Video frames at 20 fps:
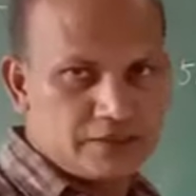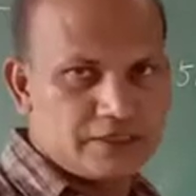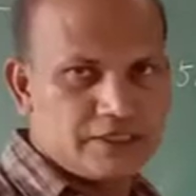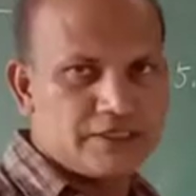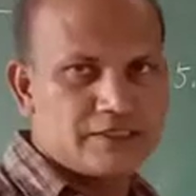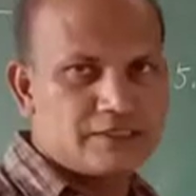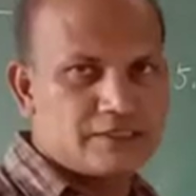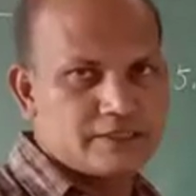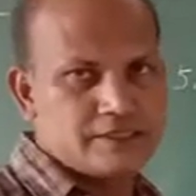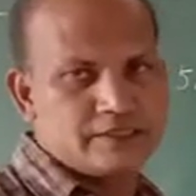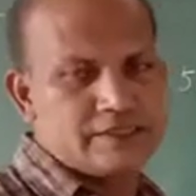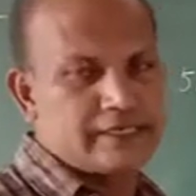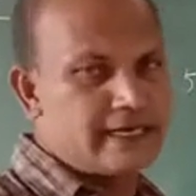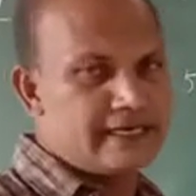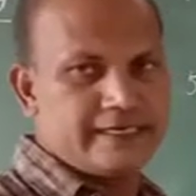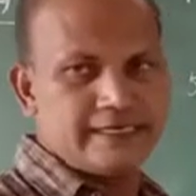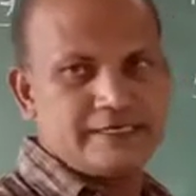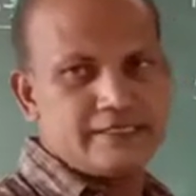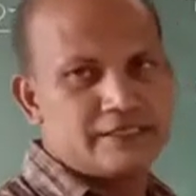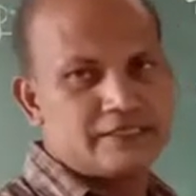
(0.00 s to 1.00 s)
Yes, in
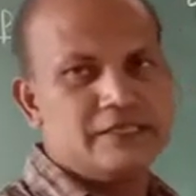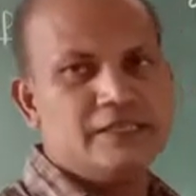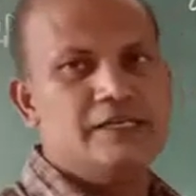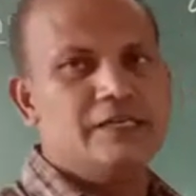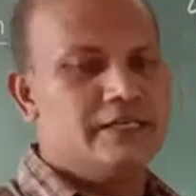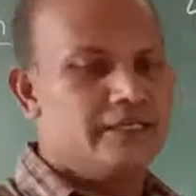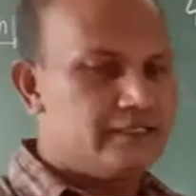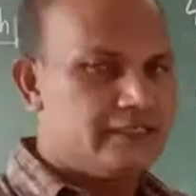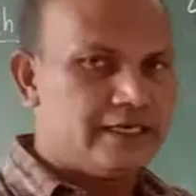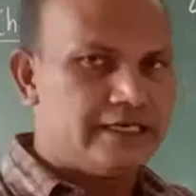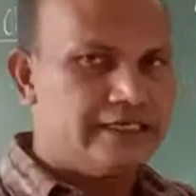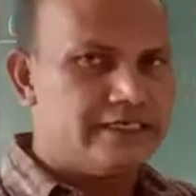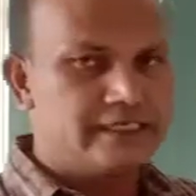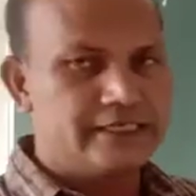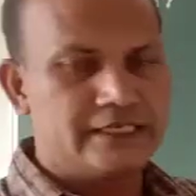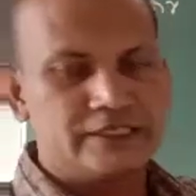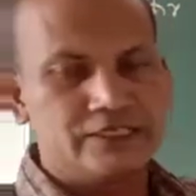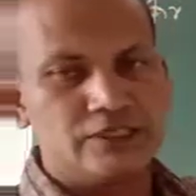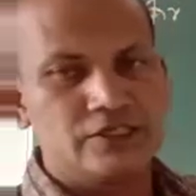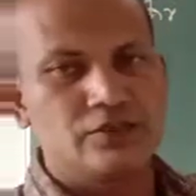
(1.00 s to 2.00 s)
science, in the
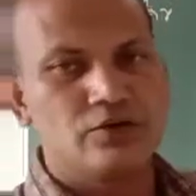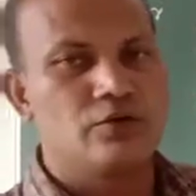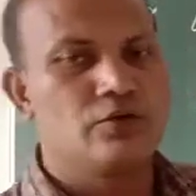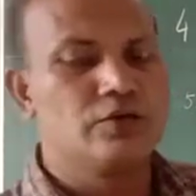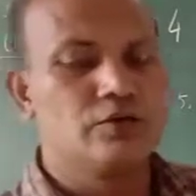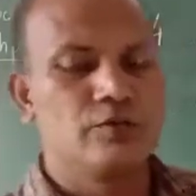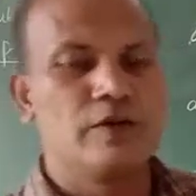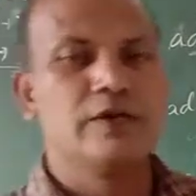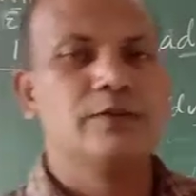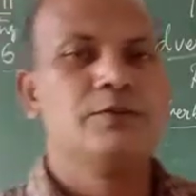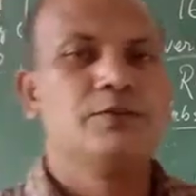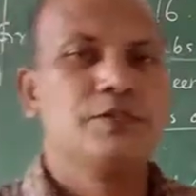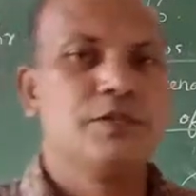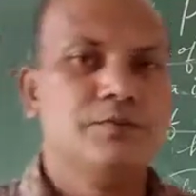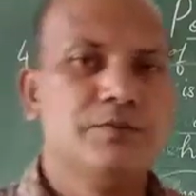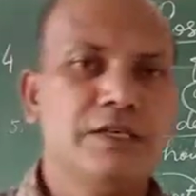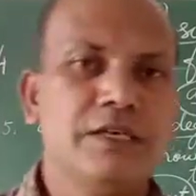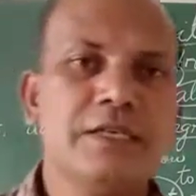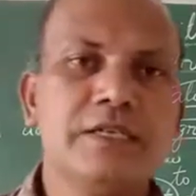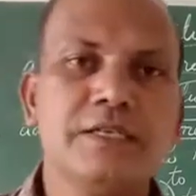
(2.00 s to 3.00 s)
literature, or whatever
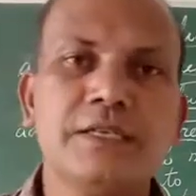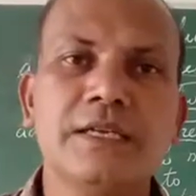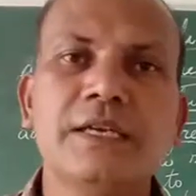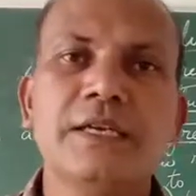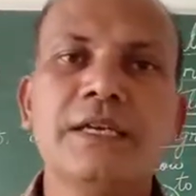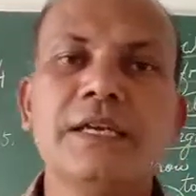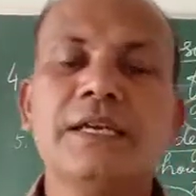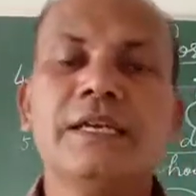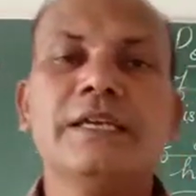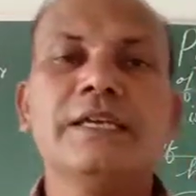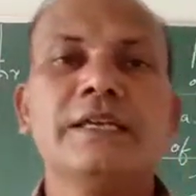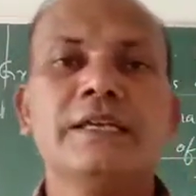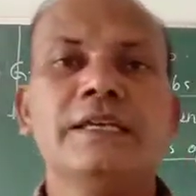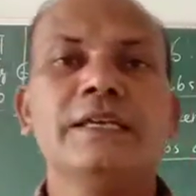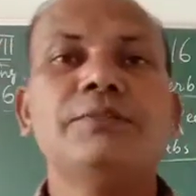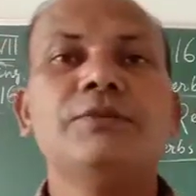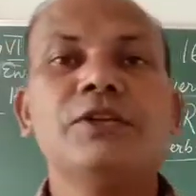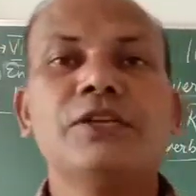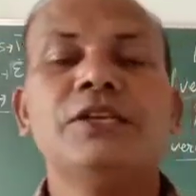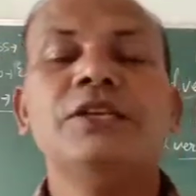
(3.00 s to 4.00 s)
subjects, they
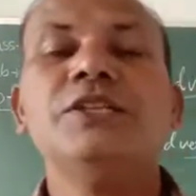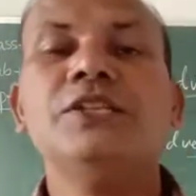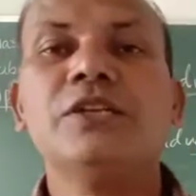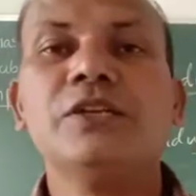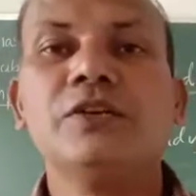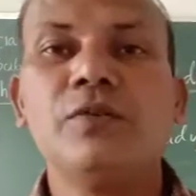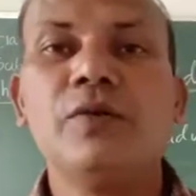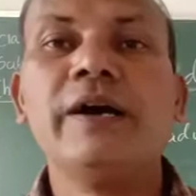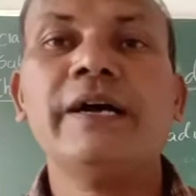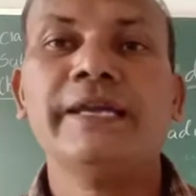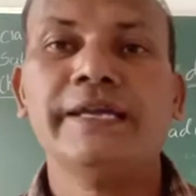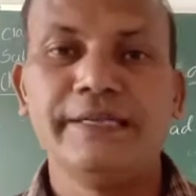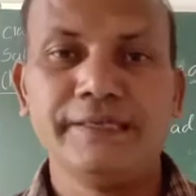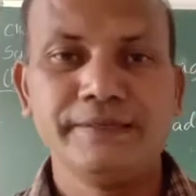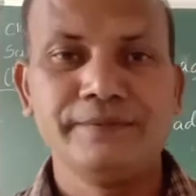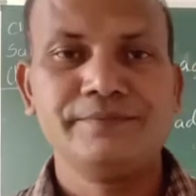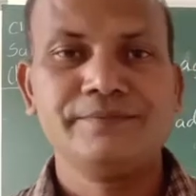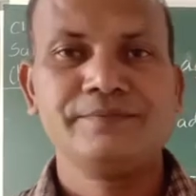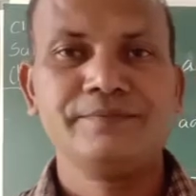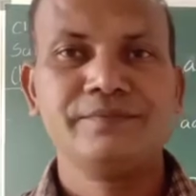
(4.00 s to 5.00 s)
give the region why.
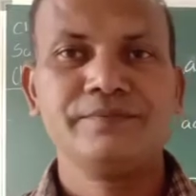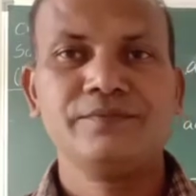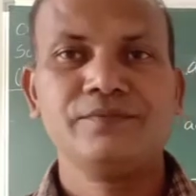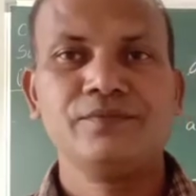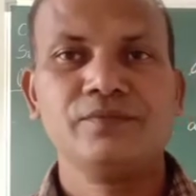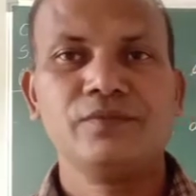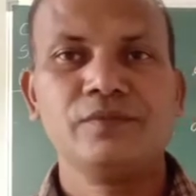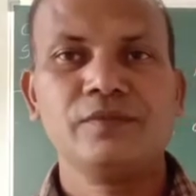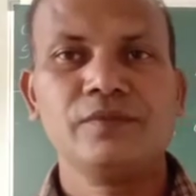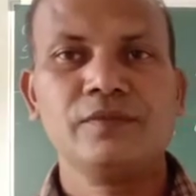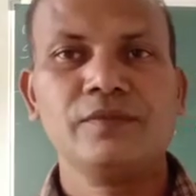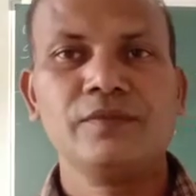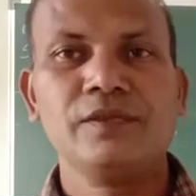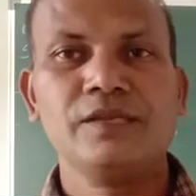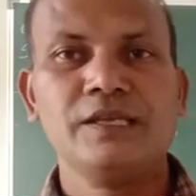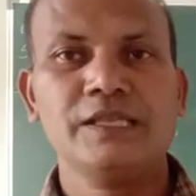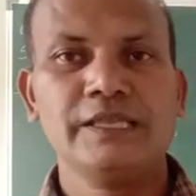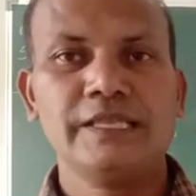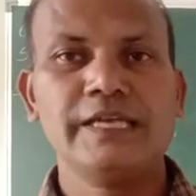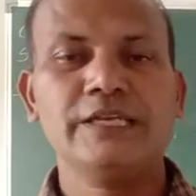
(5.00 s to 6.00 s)

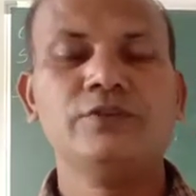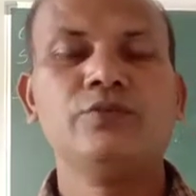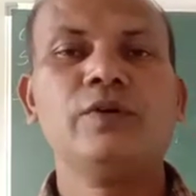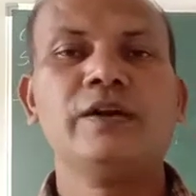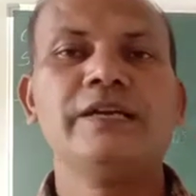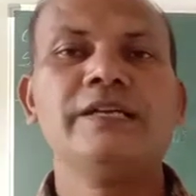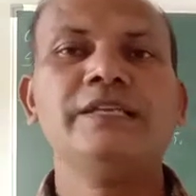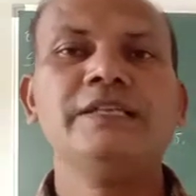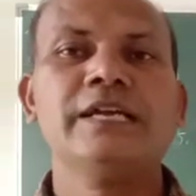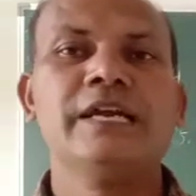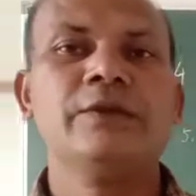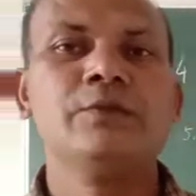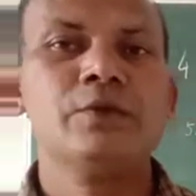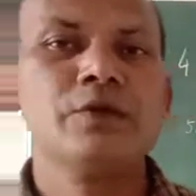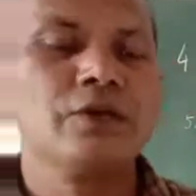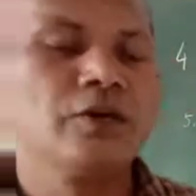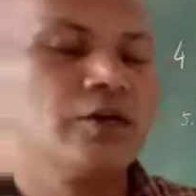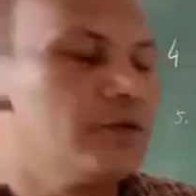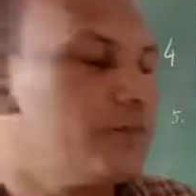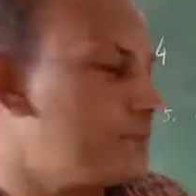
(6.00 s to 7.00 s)
That is what is
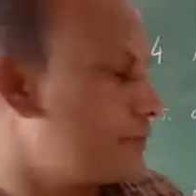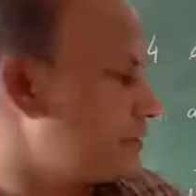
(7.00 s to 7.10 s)
adverb of